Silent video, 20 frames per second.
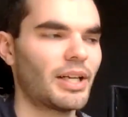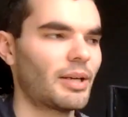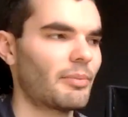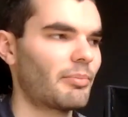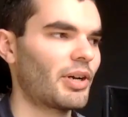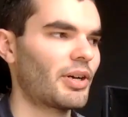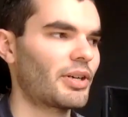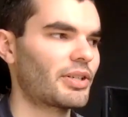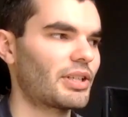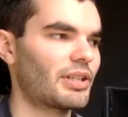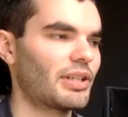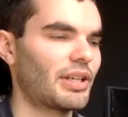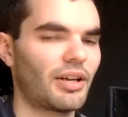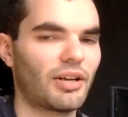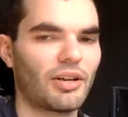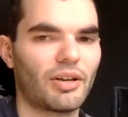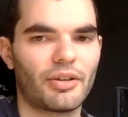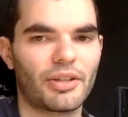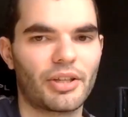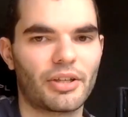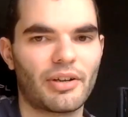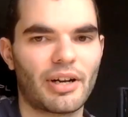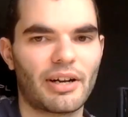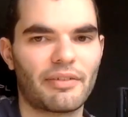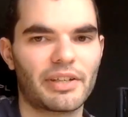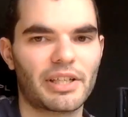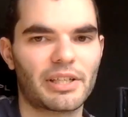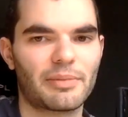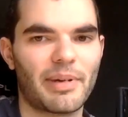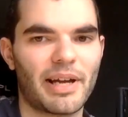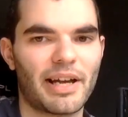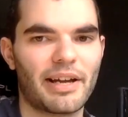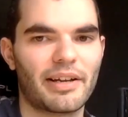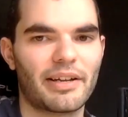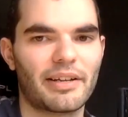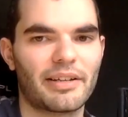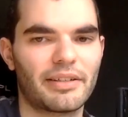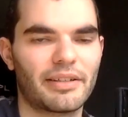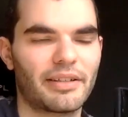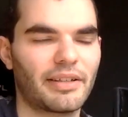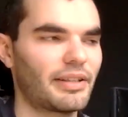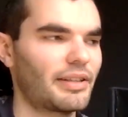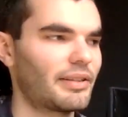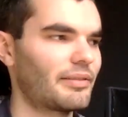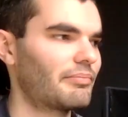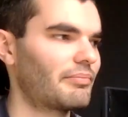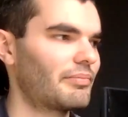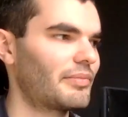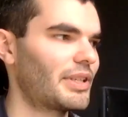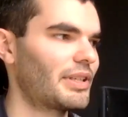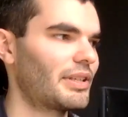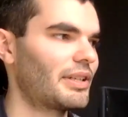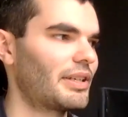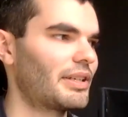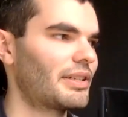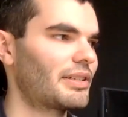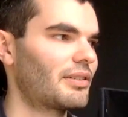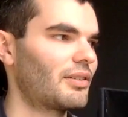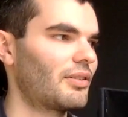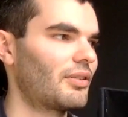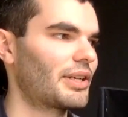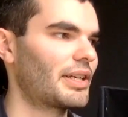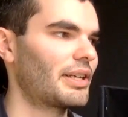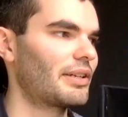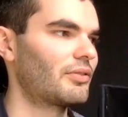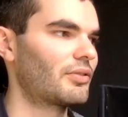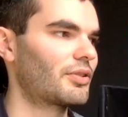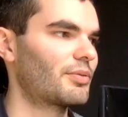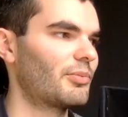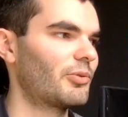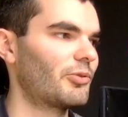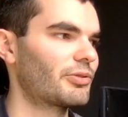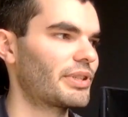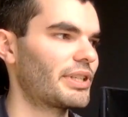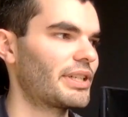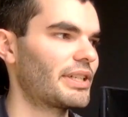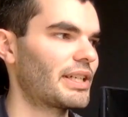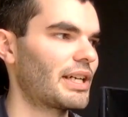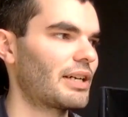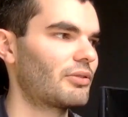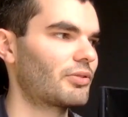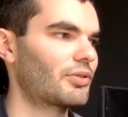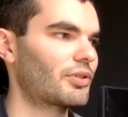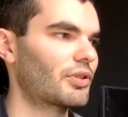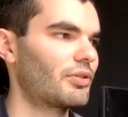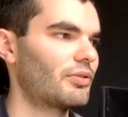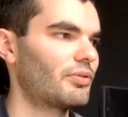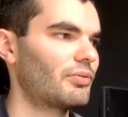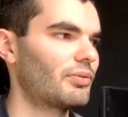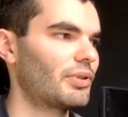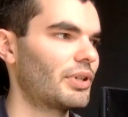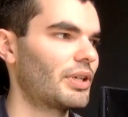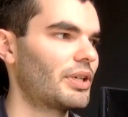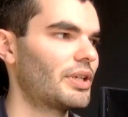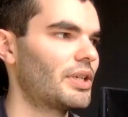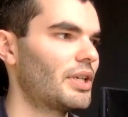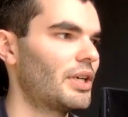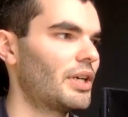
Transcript: Personally, I like the graphics better in this. Like, it looks more detailed, looks cooler.